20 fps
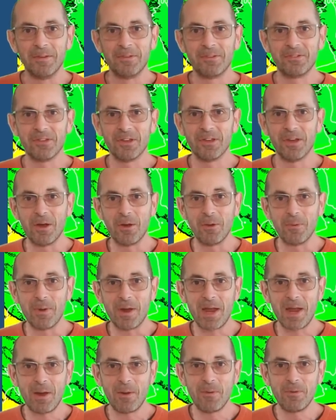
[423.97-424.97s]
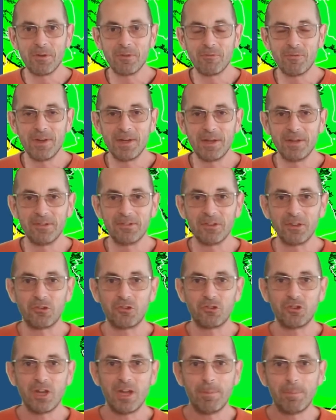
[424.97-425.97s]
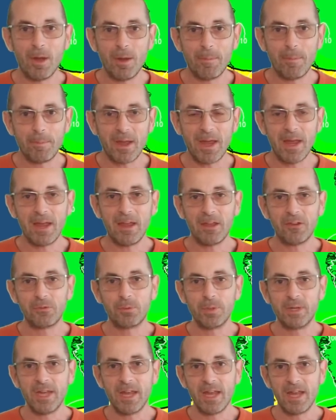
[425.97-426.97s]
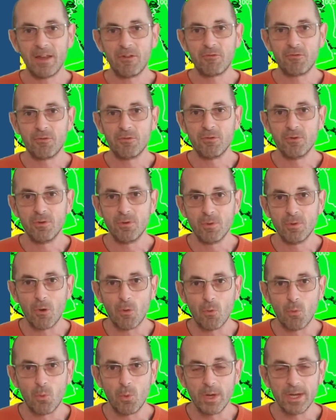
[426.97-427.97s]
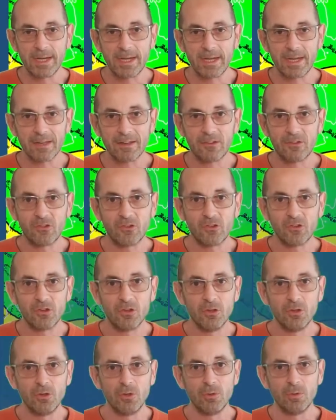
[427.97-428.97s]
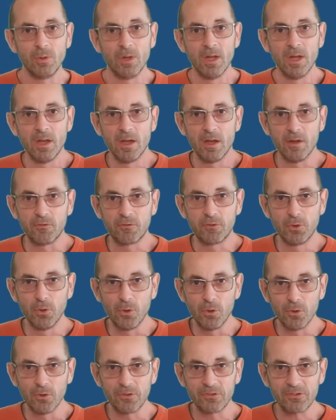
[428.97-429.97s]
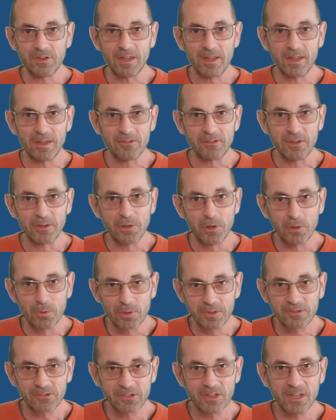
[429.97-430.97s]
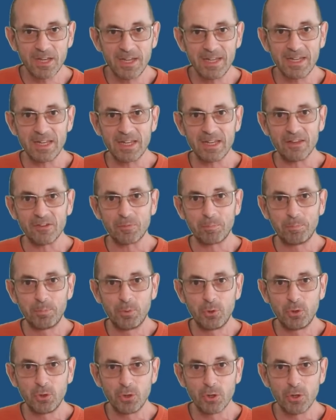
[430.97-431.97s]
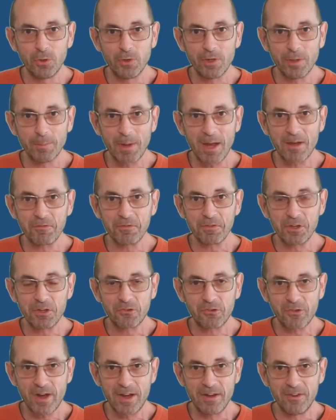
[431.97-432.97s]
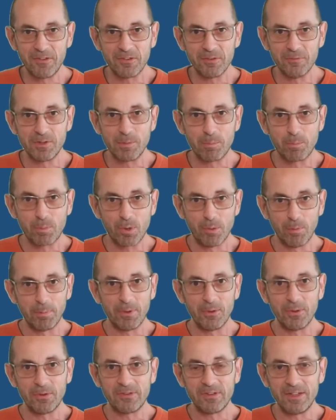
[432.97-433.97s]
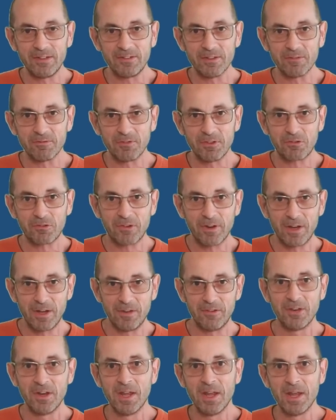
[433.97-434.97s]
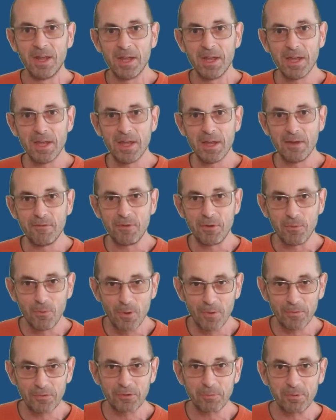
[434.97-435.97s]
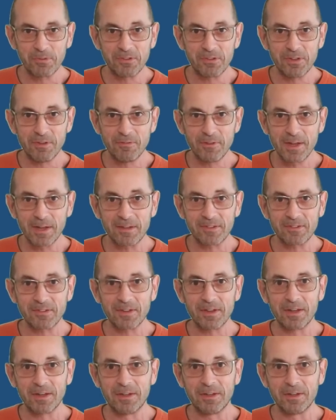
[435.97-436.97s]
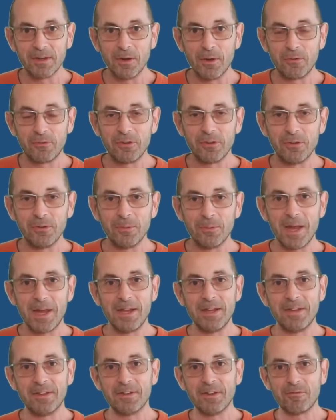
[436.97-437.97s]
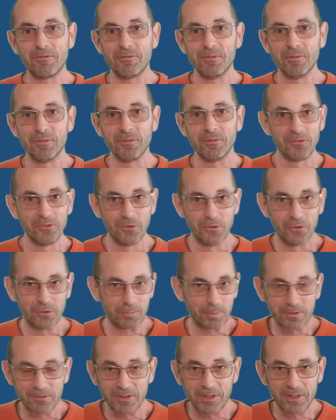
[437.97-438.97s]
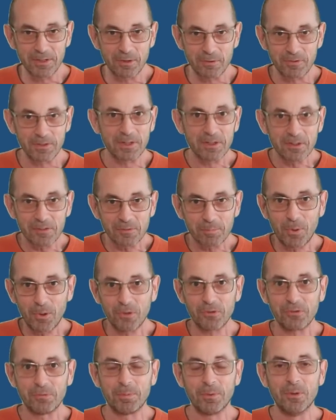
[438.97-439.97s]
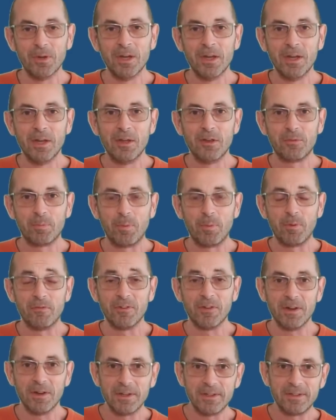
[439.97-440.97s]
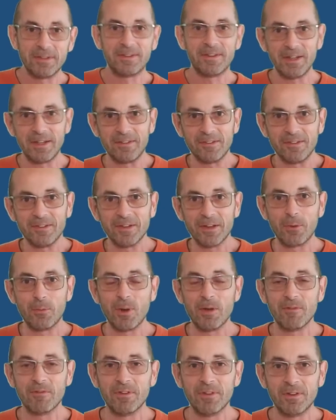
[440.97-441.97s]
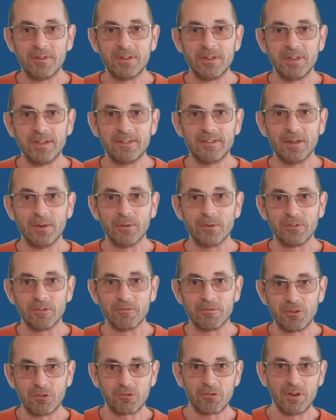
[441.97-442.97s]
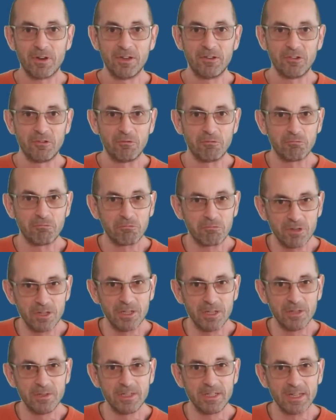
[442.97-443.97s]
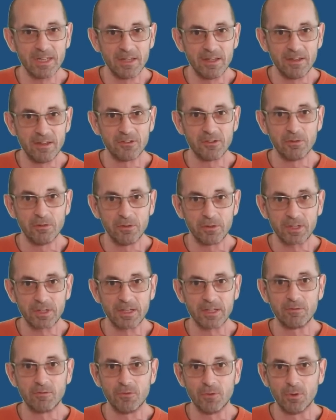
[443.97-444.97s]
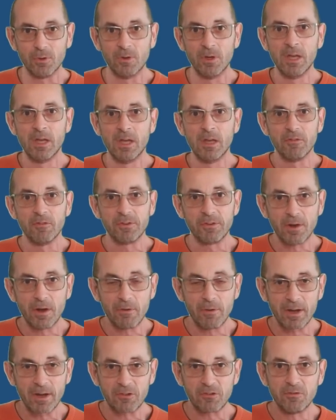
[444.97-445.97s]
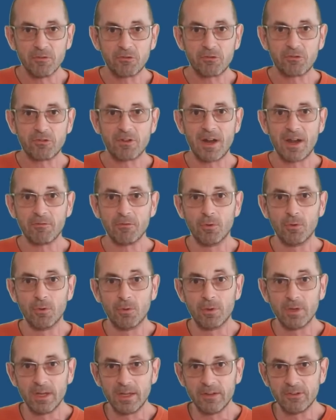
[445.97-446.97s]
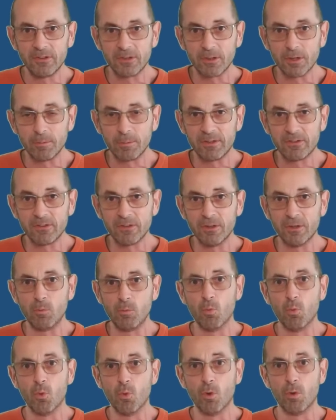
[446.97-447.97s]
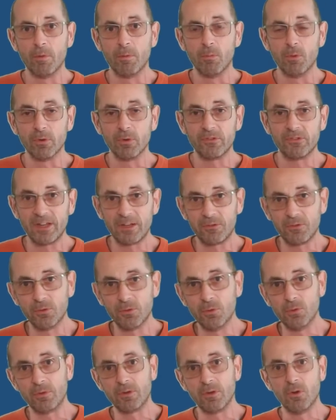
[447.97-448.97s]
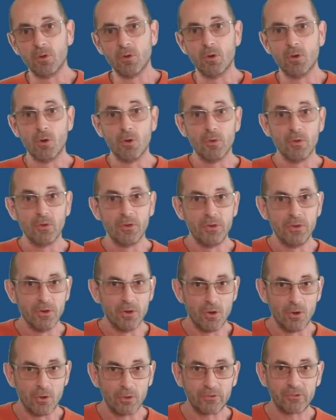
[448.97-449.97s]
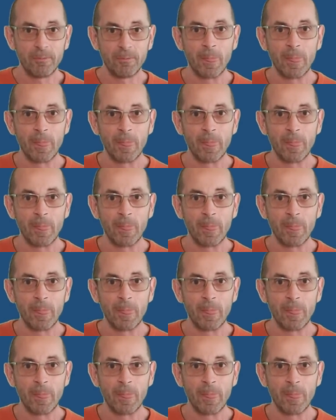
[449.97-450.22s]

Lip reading: So how do things shape up as we head through week two? Of course, as I always say, it's purely about the trends and the probabilities at this range. If you want specifics, go to a different source, because I don't think it's possible to provide day-to-day weather details at this range. It really is looking for the direction of travel. Is it going to be turning warmer, more settled or not?